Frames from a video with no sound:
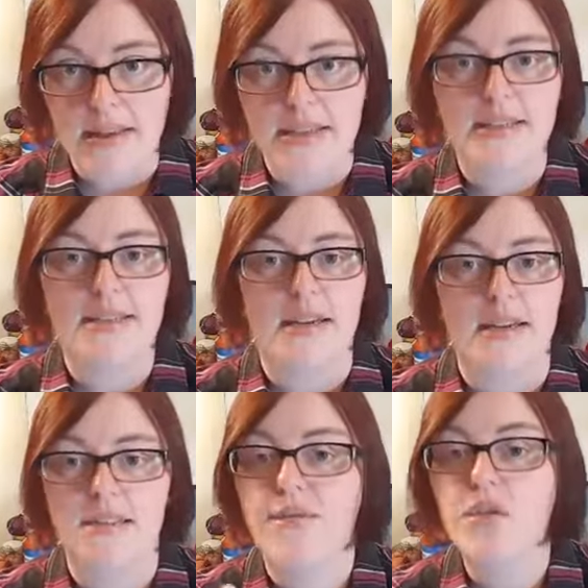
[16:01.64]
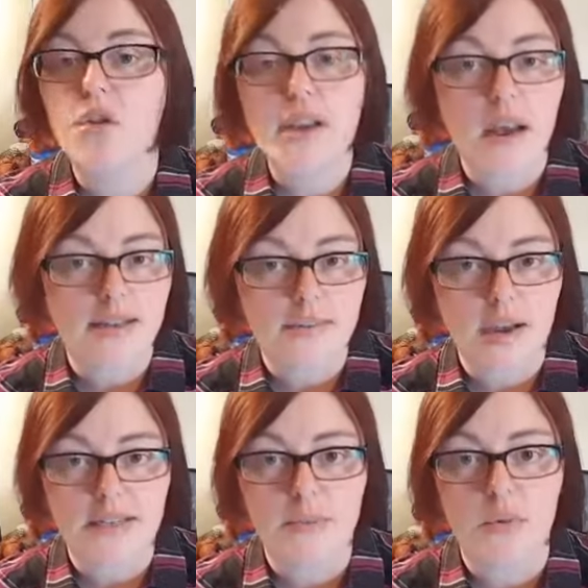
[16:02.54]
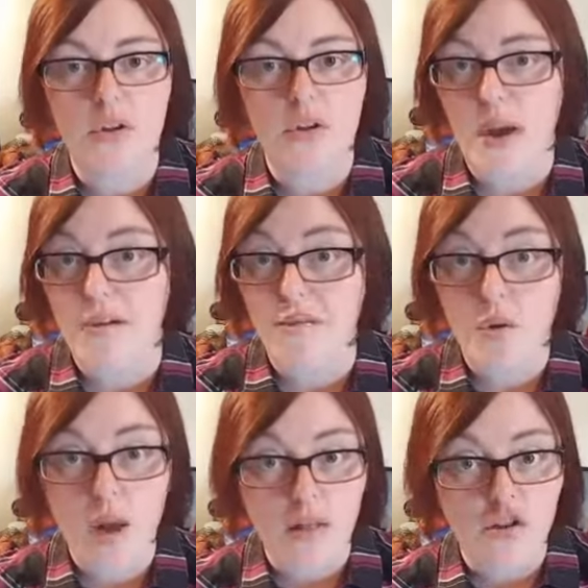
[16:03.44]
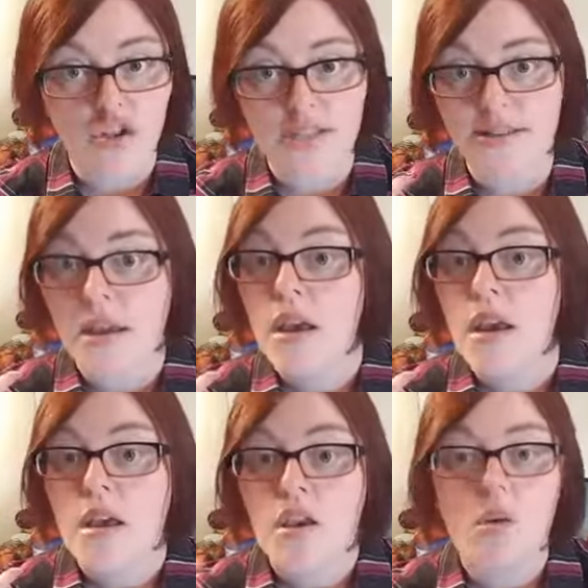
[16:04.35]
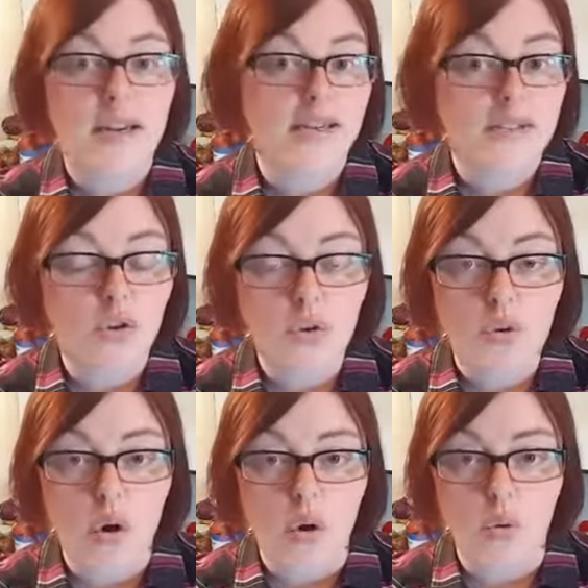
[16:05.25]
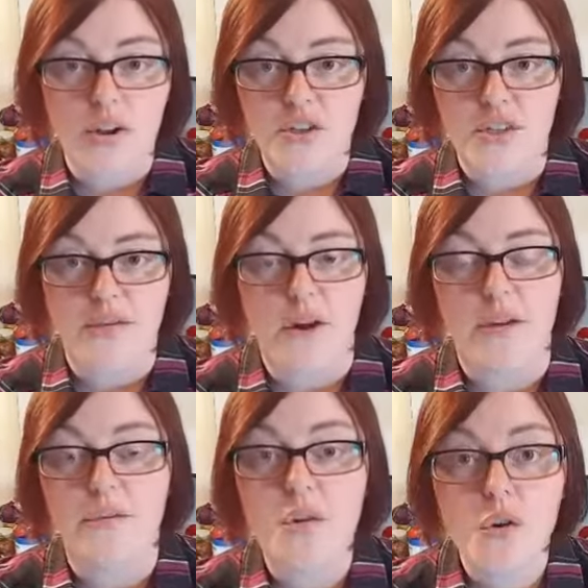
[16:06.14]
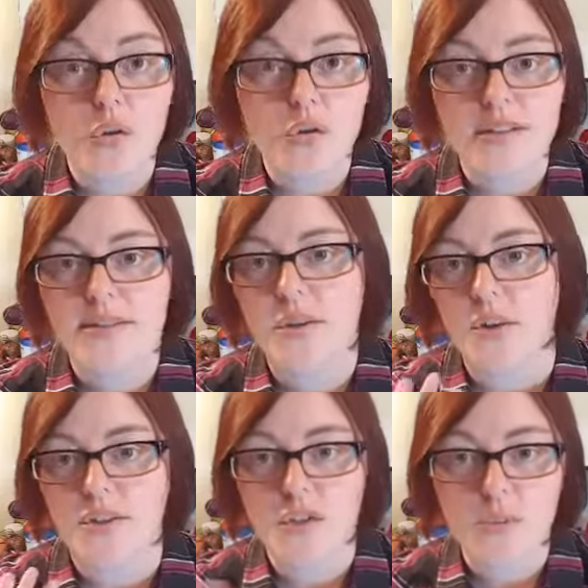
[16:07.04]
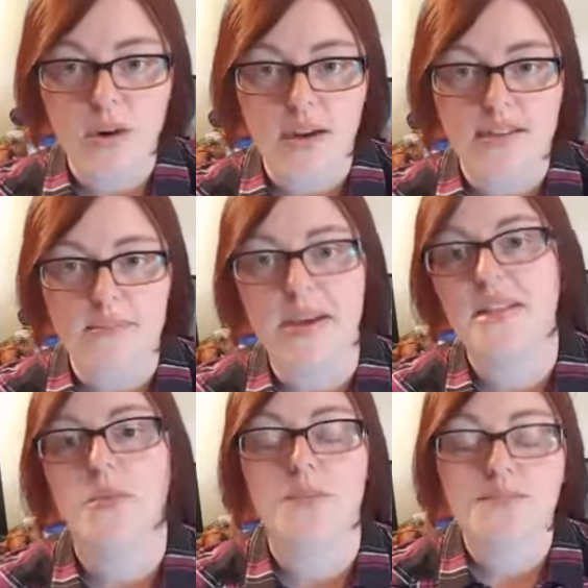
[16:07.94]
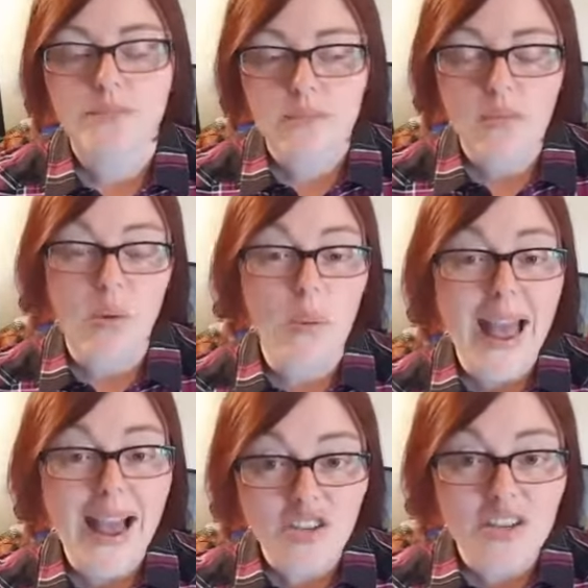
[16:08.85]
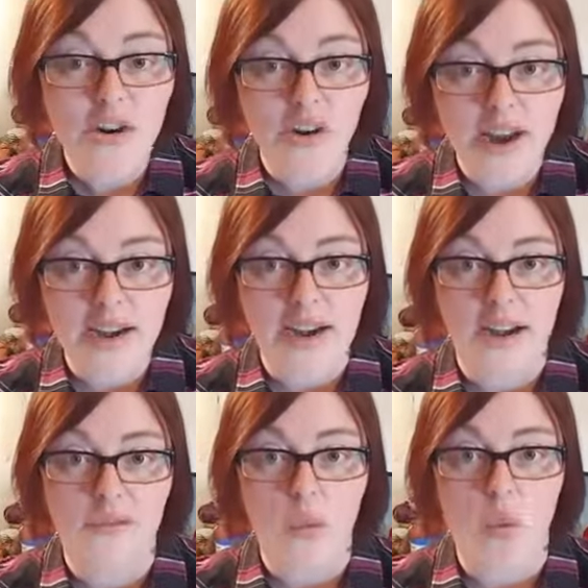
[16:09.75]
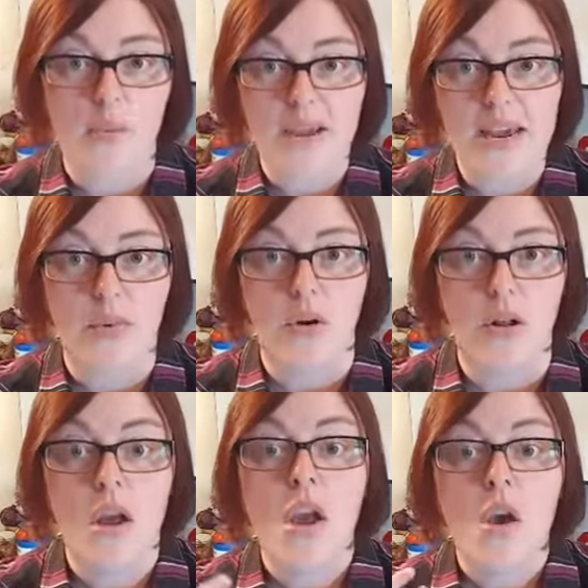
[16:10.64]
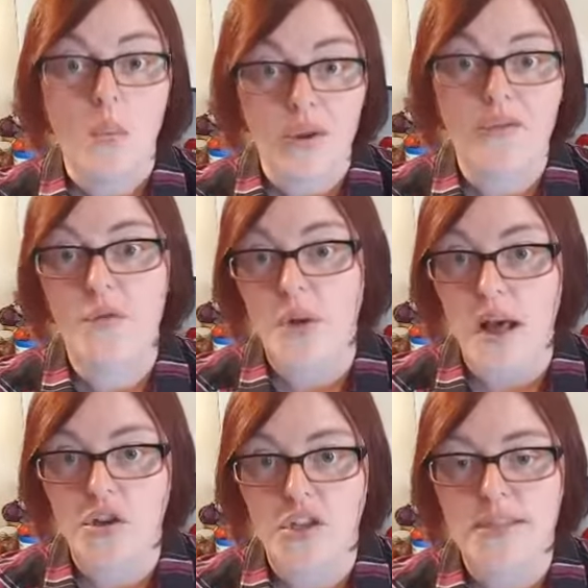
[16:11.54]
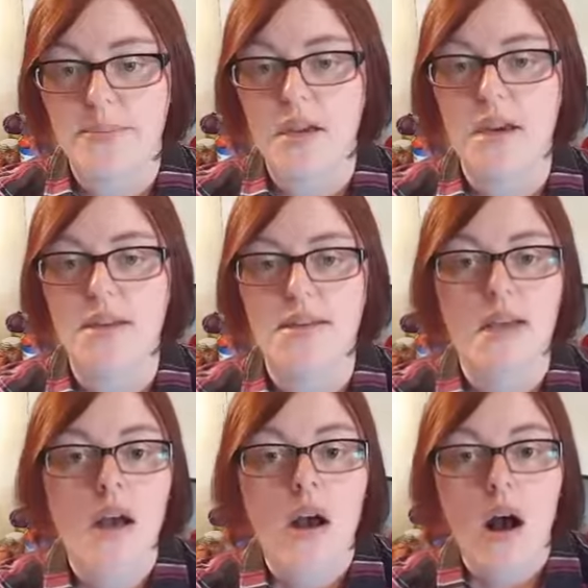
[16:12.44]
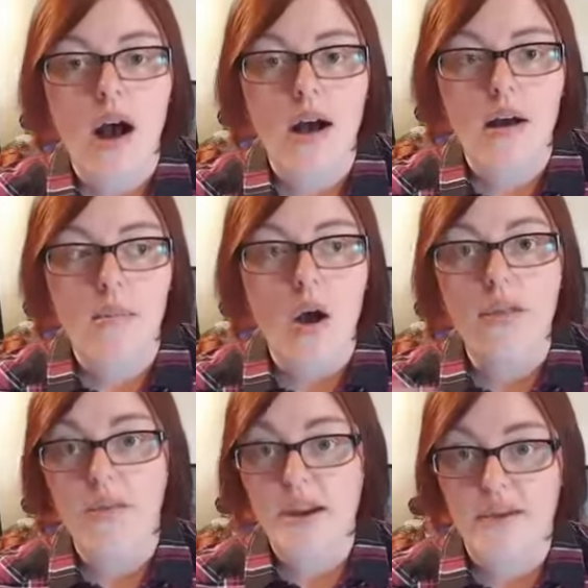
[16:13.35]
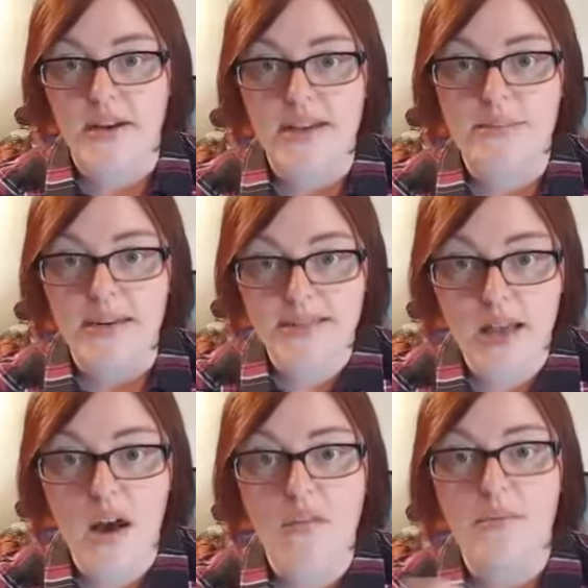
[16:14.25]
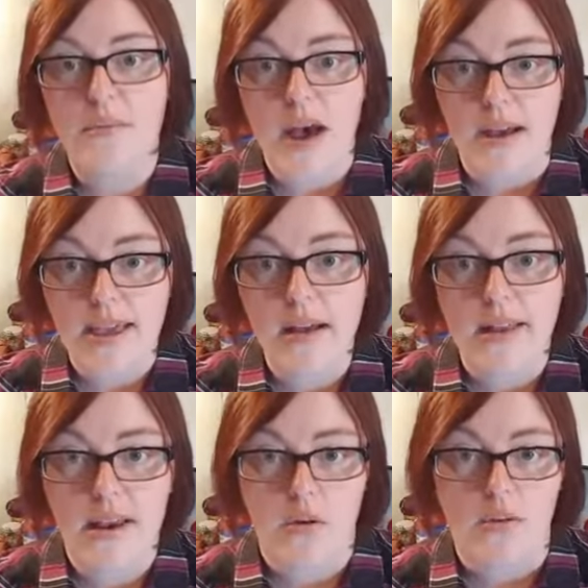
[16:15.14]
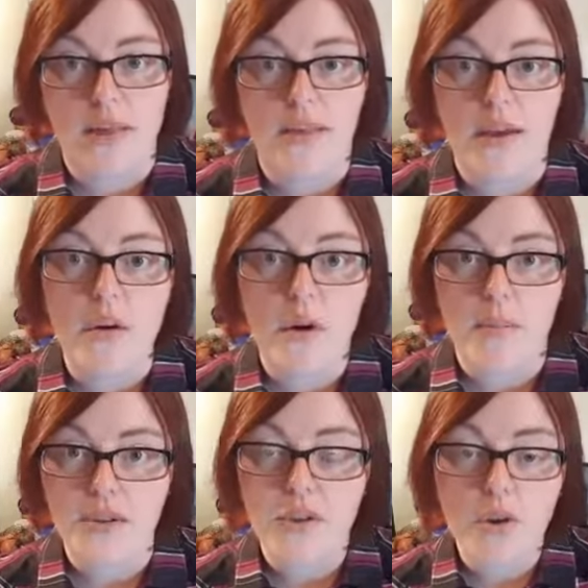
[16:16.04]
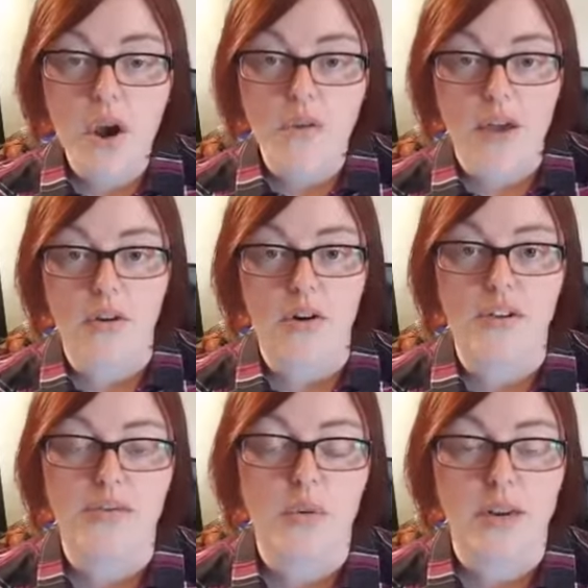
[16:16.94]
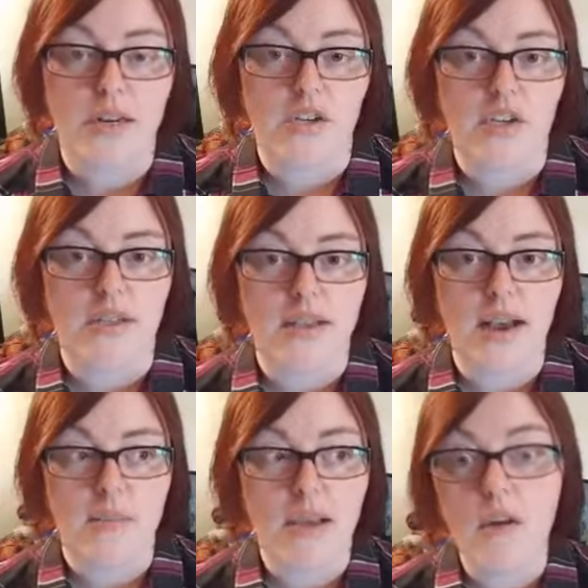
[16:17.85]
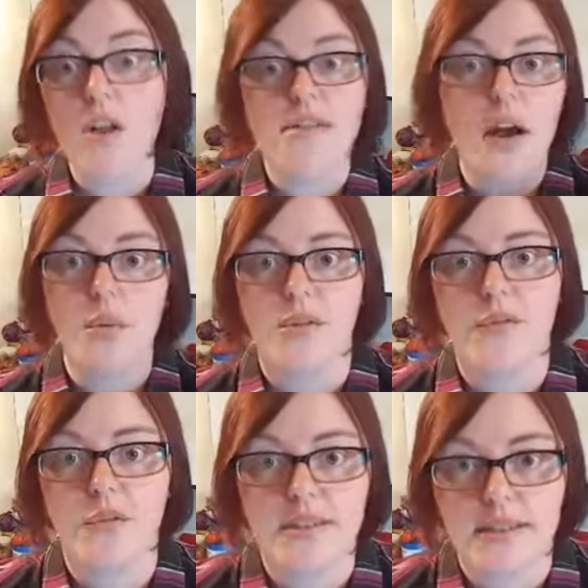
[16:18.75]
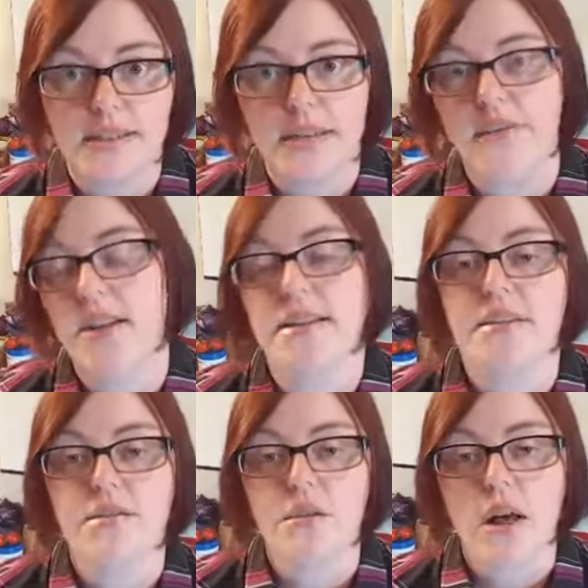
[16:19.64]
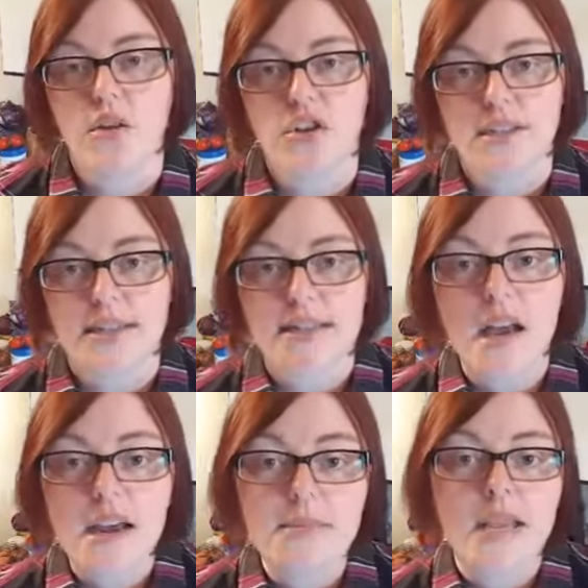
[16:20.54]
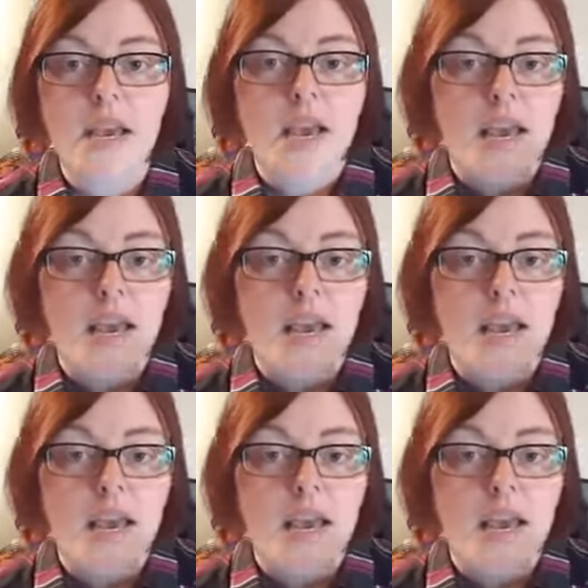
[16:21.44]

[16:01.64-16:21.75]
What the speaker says: list, and it's fully customizable. If you have food allergies, you can exclude a whole bunch of different foods. So it's super customizable. We actually created it for people with food allergies because all three of us, myself, Kelly, and Orletha, who are my two co-founders of 20 Dishes, have all dealt with food sensitivities and food allergies at times.